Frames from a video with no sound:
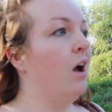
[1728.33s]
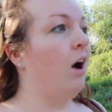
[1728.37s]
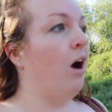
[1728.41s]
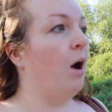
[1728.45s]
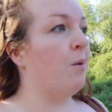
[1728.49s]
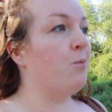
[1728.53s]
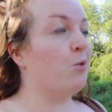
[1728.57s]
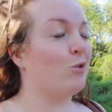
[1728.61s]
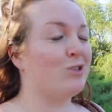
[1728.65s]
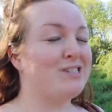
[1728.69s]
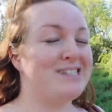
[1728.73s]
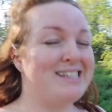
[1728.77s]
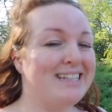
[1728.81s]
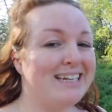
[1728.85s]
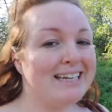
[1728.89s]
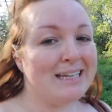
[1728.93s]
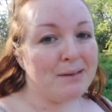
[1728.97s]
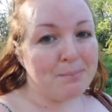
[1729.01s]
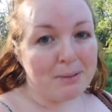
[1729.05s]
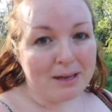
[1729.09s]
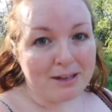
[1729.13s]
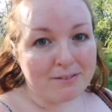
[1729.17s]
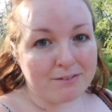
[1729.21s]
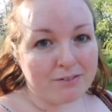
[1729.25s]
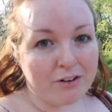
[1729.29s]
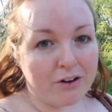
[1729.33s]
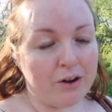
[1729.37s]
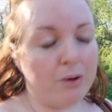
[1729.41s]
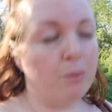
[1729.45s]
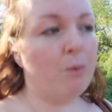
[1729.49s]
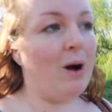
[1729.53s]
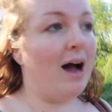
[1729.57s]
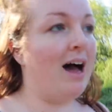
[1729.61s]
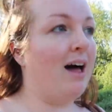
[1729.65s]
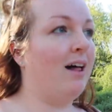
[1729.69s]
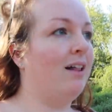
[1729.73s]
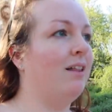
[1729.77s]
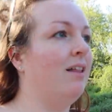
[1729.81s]
I'm not sleeping very
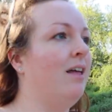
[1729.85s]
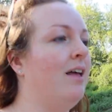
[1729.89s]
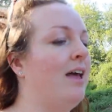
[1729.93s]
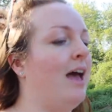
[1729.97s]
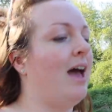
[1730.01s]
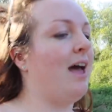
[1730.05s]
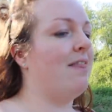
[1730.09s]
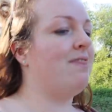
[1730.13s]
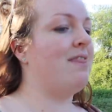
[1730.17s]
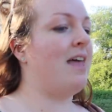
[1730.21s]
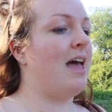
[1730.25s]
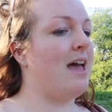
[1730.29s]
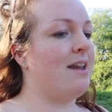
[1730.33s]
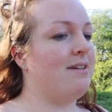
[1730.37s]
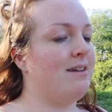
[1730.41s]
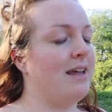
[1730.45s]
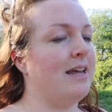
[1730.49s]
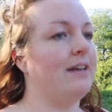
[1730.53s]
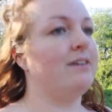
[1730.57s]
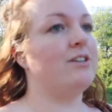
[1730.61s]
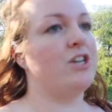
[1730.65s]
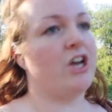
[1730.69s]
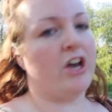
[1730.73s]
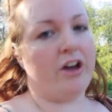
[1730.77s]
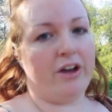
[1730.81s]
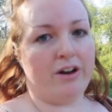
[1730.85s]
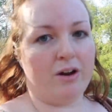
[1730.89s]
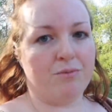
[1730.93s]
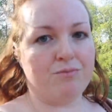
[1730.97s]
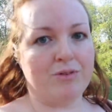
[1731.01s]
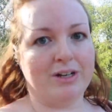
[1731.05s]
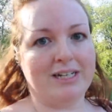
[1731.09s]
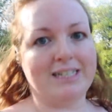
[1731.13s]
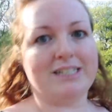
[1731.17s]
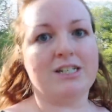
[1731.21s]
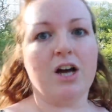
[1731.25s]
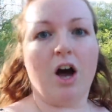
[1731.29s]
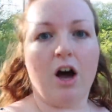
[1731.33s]
well, and then in turn I'm
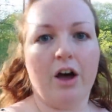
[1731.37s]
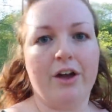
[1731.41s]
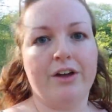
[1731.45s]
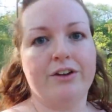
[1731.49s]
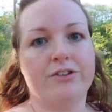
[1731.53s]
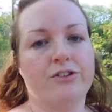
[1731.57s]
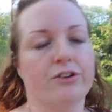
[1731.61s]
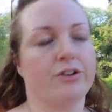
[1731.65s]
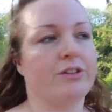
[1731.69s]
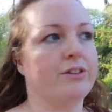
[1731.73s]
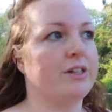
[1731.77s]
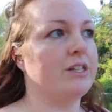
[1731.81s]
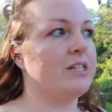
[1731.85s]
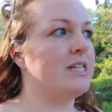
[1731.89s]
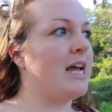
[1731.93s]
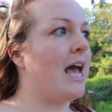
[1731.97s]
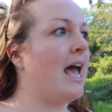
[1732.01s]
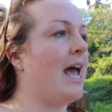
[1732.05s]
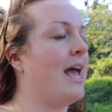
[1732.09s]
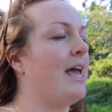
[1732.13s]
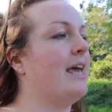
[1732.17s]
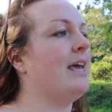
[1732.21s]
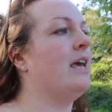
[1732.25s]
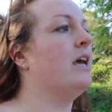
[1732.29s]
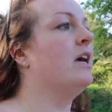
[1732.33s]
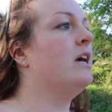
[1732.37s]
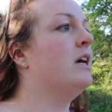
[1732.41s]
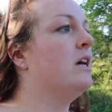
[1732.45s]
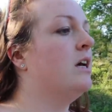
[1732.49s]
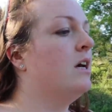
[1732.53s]
really tired during the day,